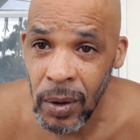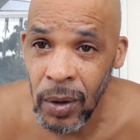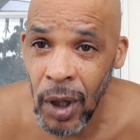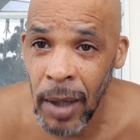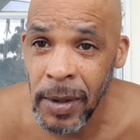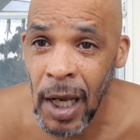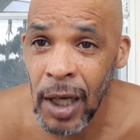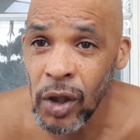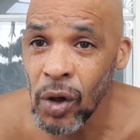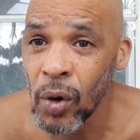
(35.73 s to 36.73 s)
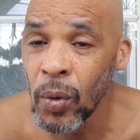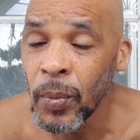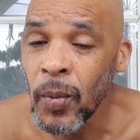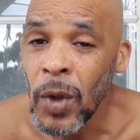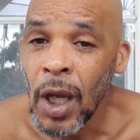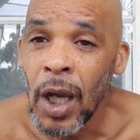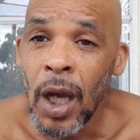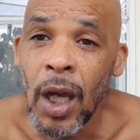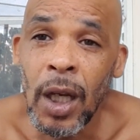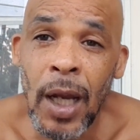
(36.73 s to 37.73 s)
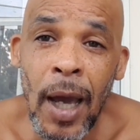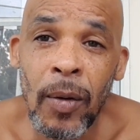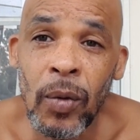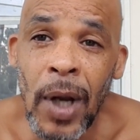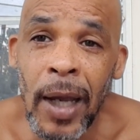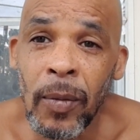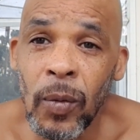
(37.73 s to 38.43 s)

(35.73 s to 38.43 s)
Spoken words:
You know what I'm saying? So that, like,